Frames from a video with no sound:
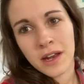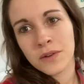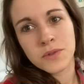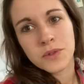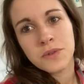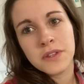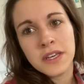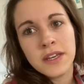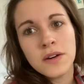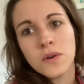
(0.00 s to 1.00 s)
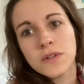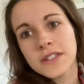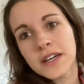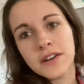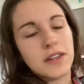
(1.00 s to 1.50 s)
I don't do the
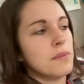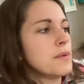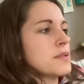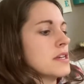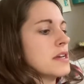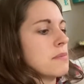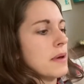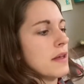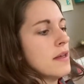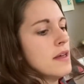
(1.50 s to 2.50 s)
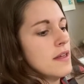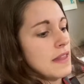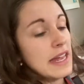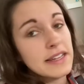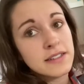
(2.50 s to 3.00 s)
wholesale in the boutique, but
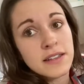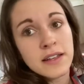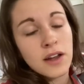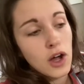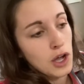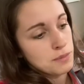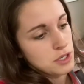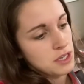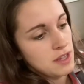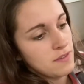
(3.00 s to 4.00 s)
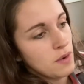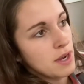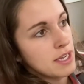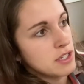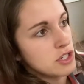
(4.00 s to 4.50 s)
that is an option if you
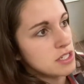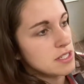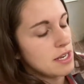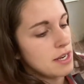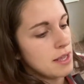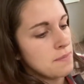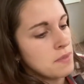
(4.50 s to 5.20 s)
are interested in it.